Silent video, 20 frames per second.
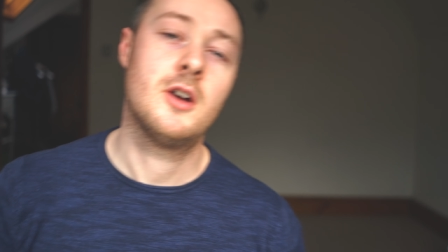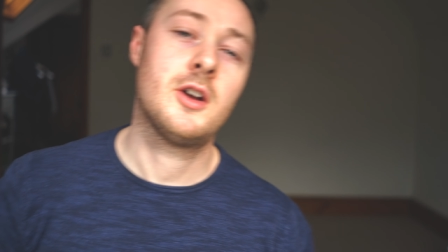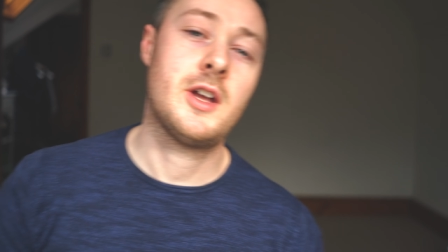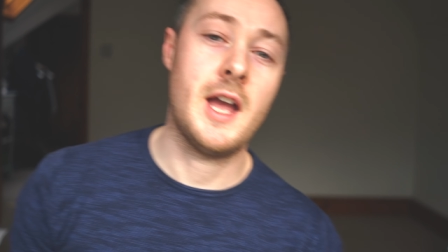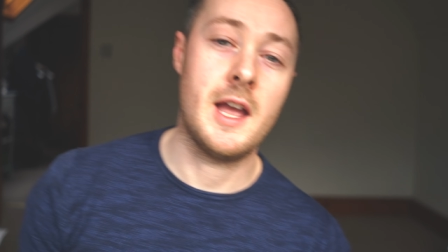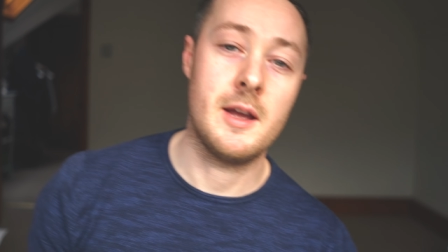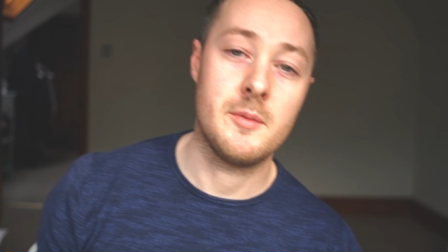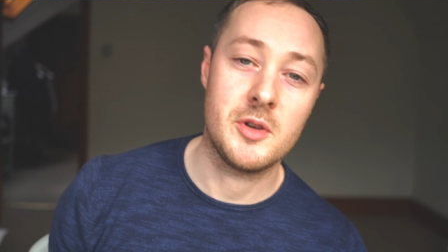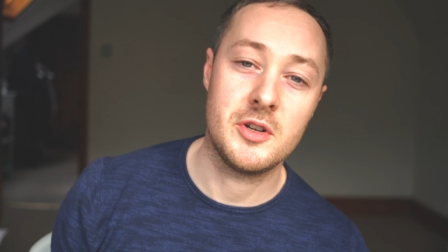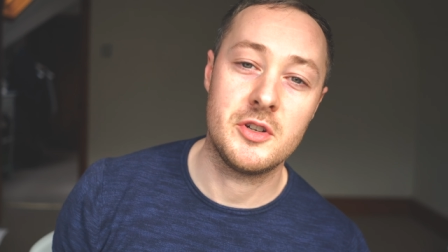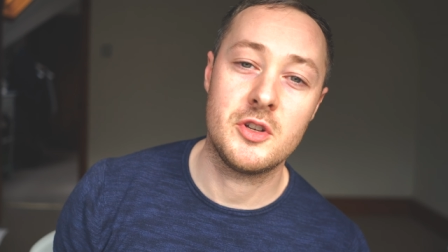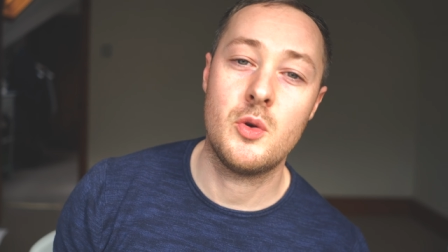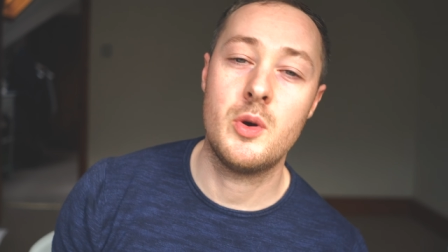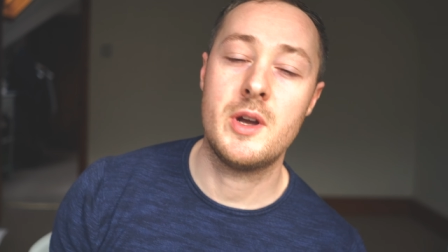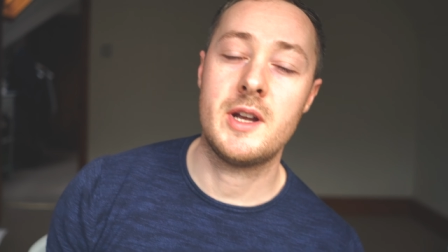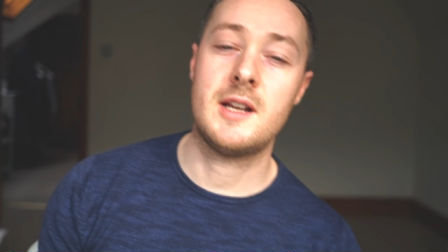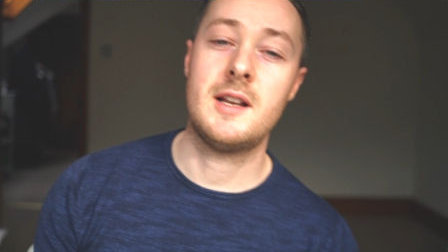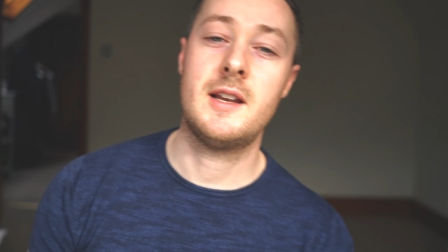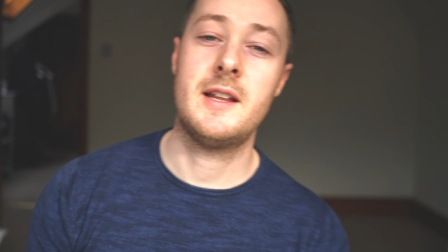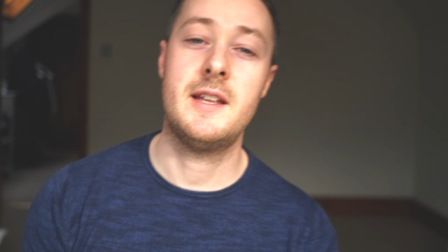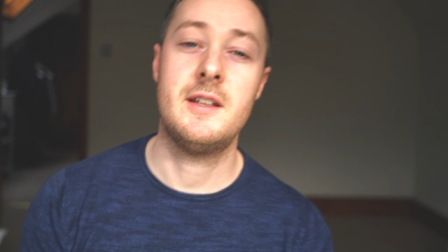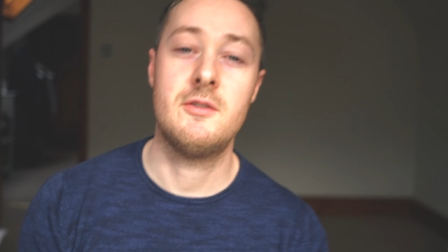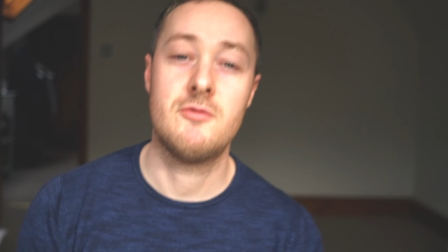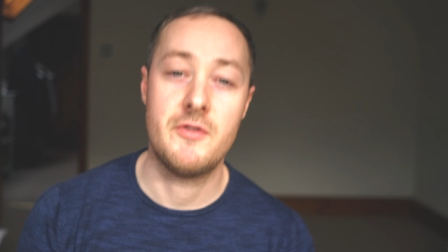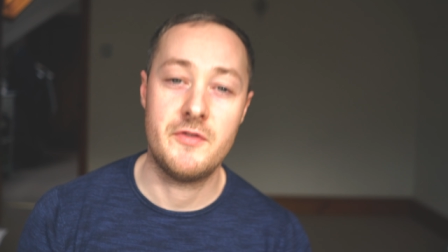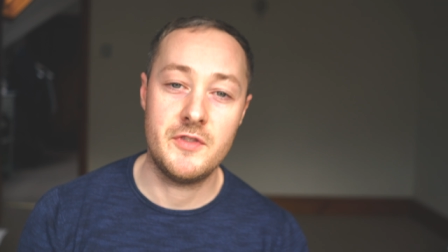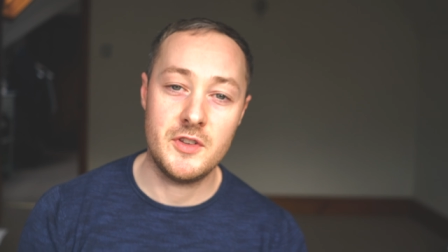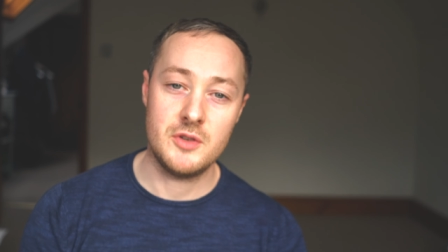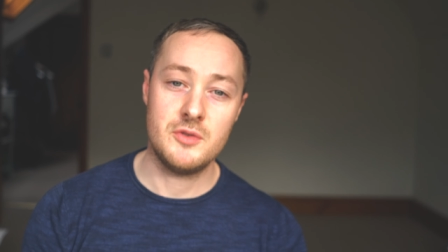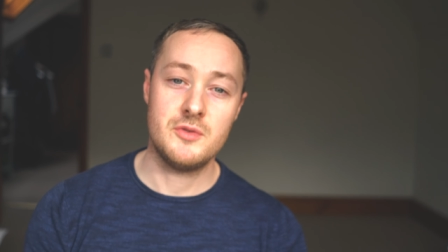Okay, I'm going to quickly
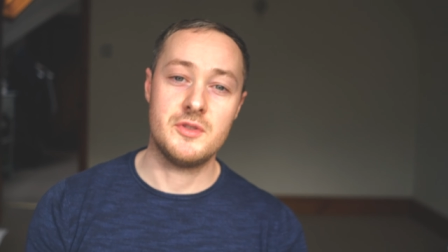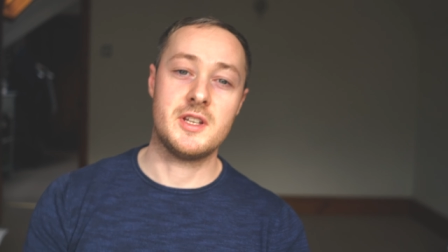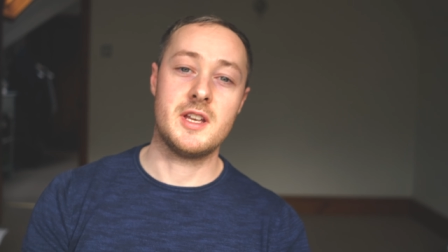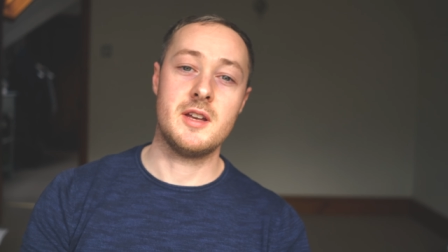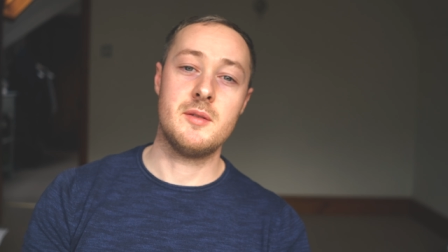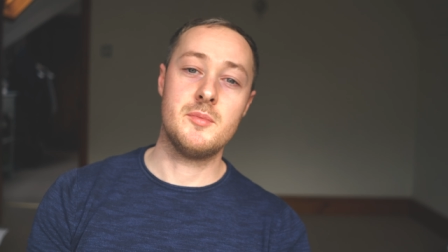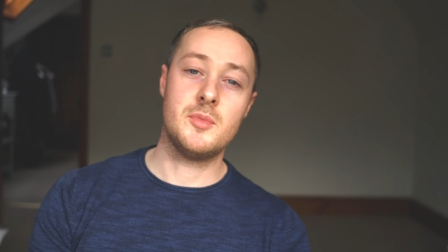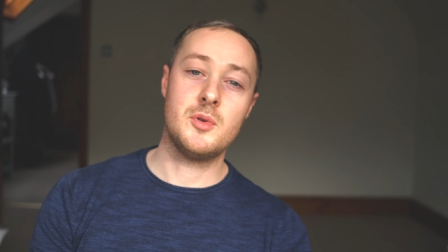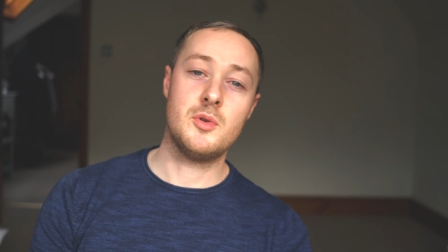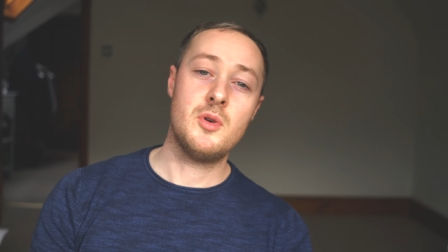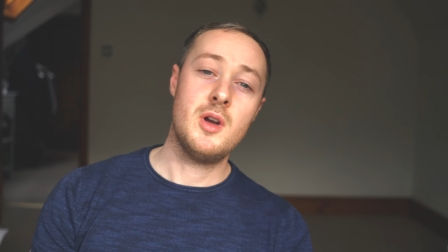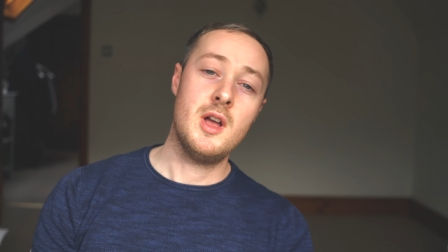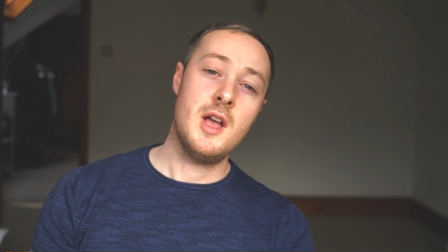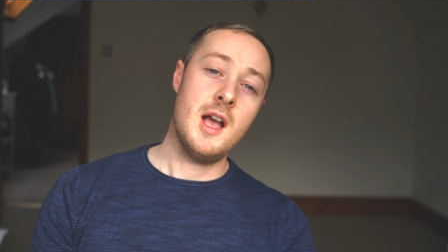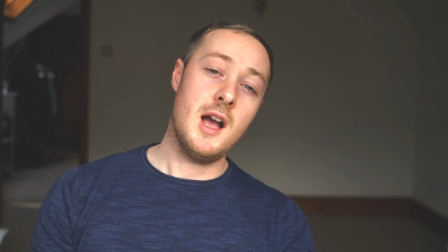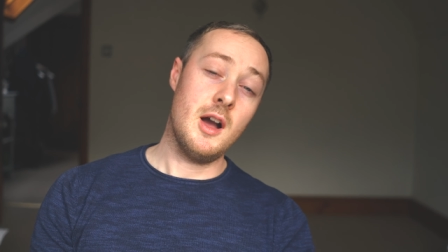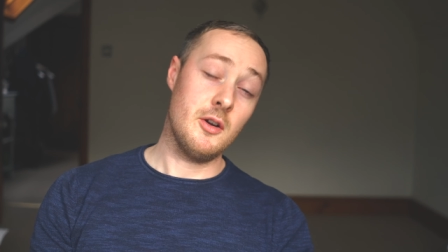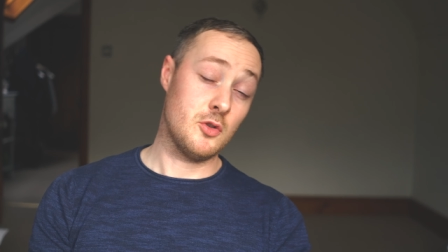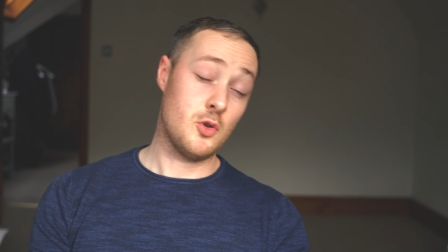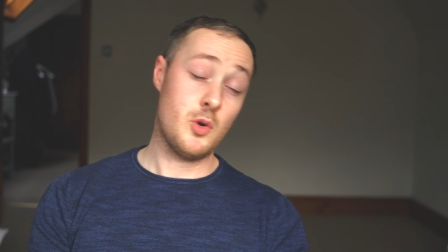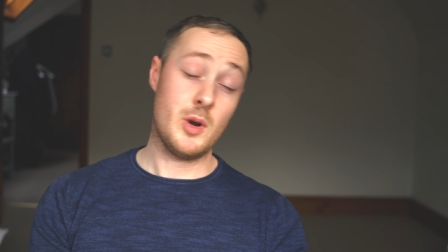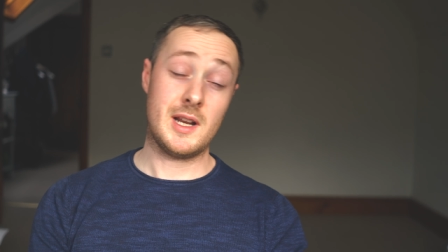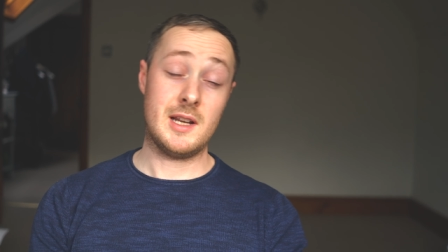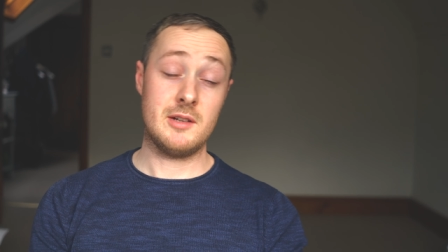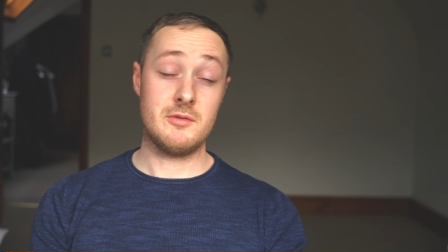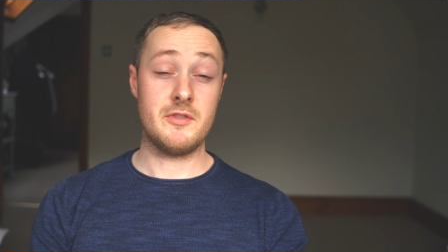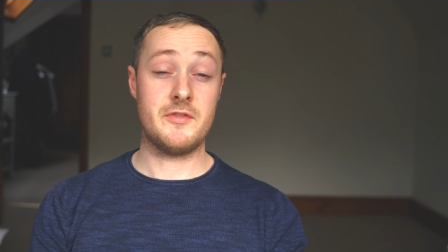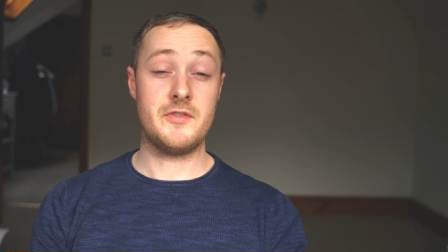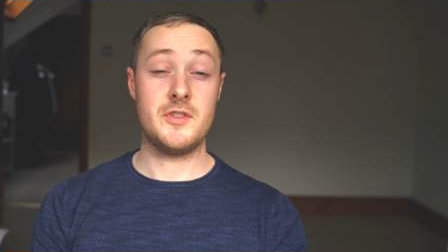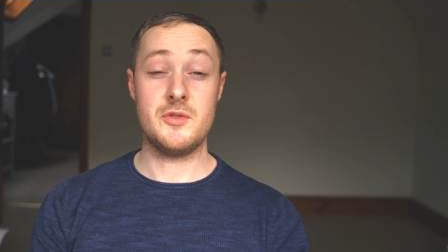review the gimbal, I'll
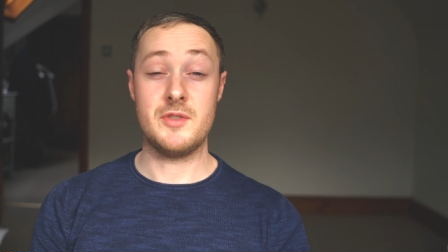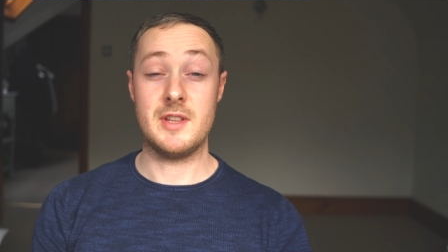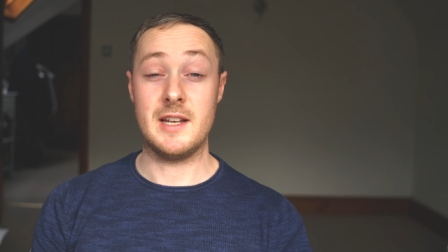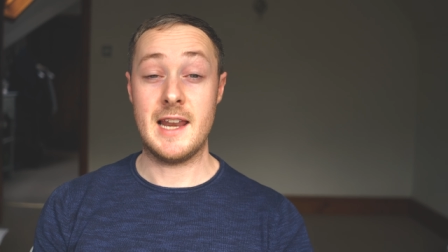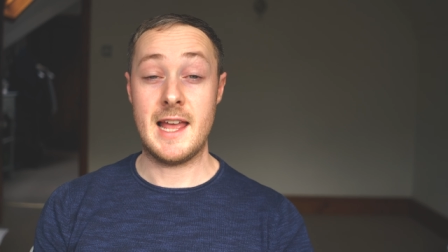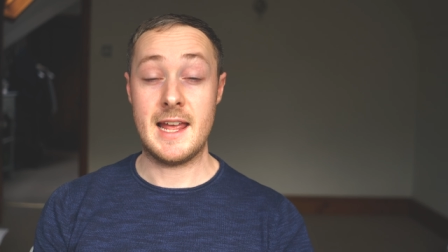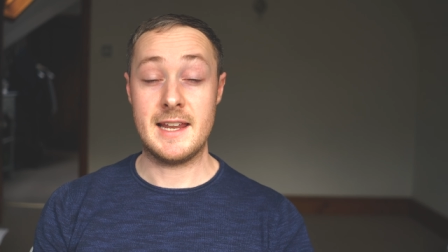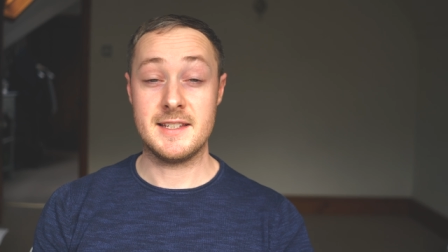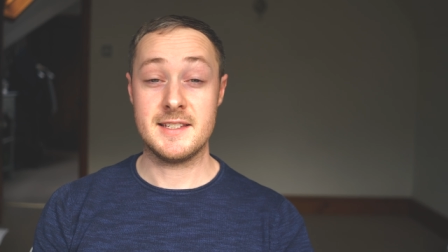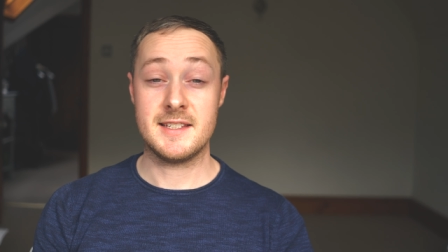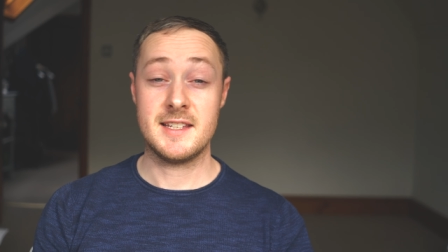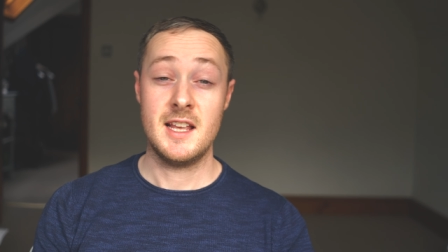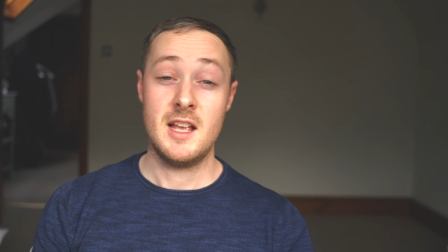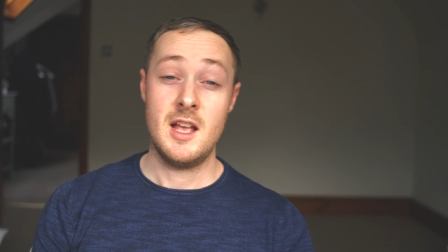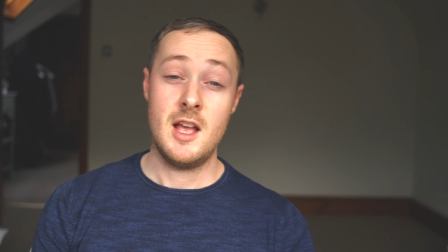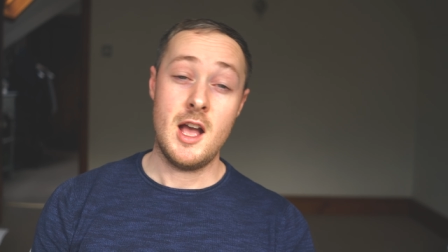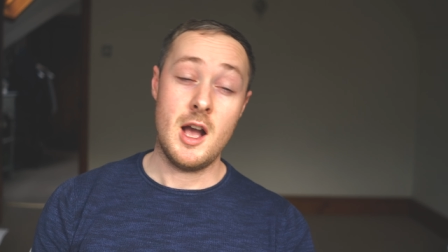quickly review the lens,